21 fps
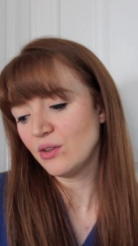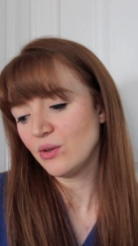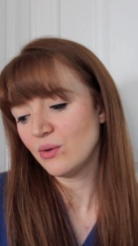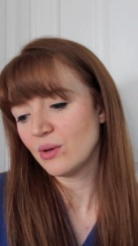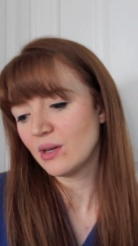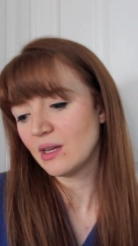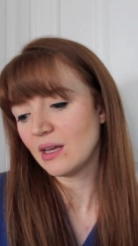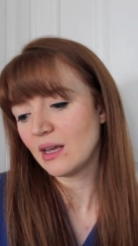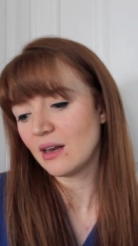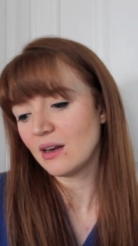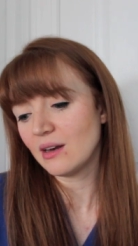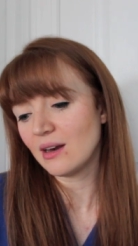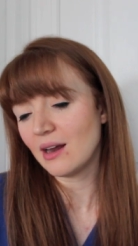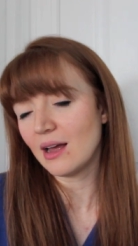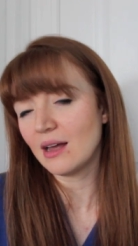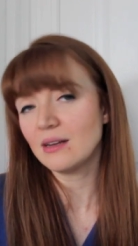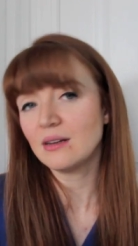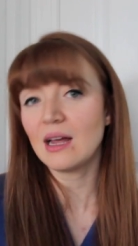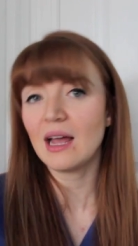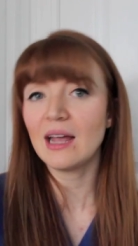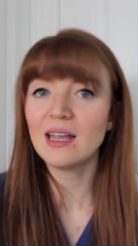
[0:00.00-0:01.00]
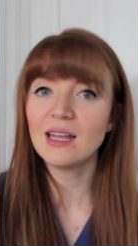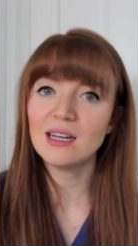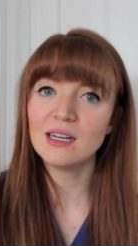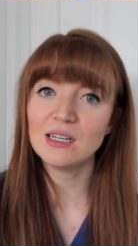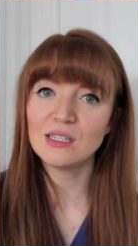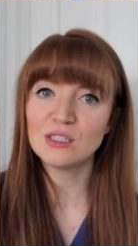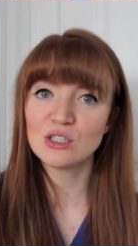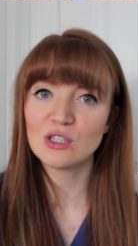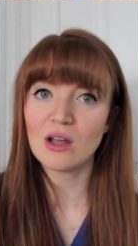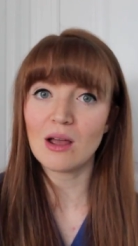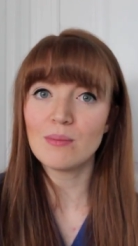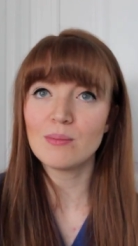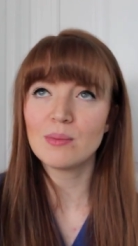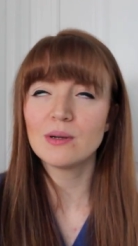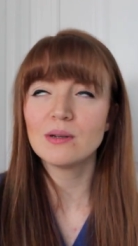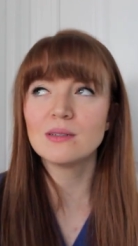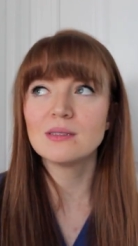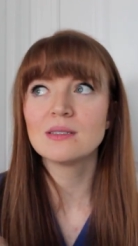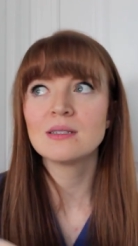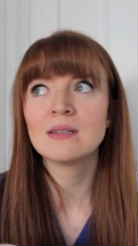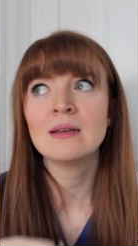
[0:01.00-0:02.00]
You can get it I get it at
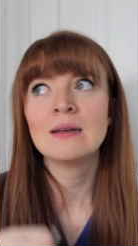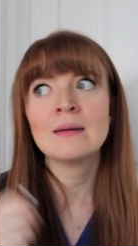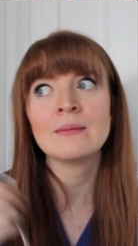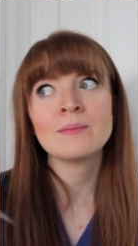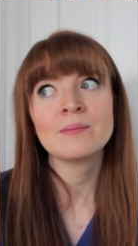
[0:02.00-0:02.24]
Shoppers.